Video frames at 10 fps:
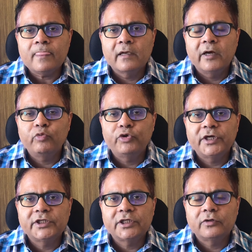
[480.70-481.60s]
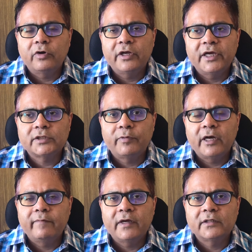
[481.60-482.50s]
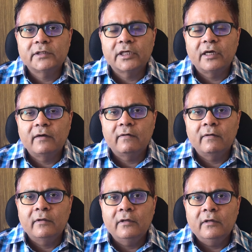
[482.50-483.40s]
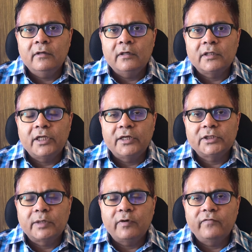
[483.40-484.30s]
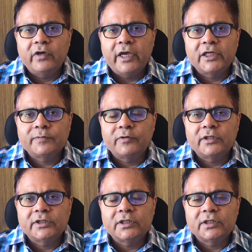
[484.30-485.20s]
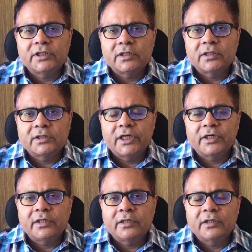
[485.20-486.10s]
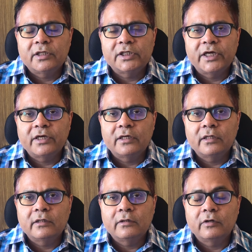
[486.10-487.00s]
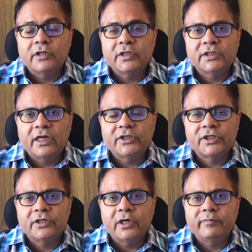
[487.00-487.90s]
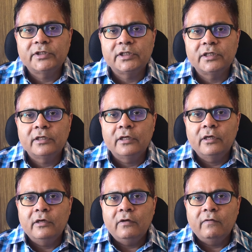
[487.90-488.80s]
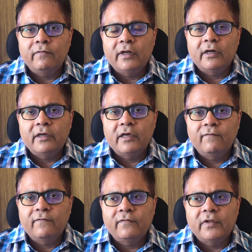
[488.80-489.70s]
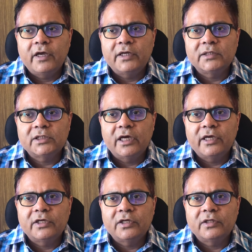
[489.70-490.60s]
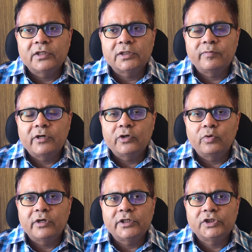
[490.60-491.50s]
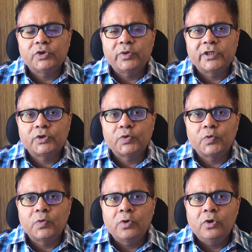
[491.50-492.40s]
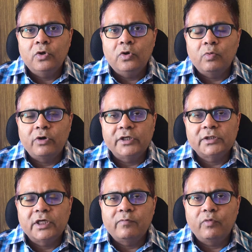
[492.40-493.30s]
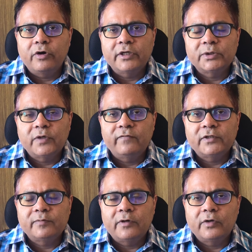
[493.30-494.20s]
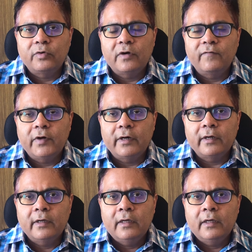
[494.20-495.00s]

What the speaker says: computation or in experiments. And then some of the experts in the technical or in the selection committee will give their insight in this particular issue as to what is the importance of this particular work.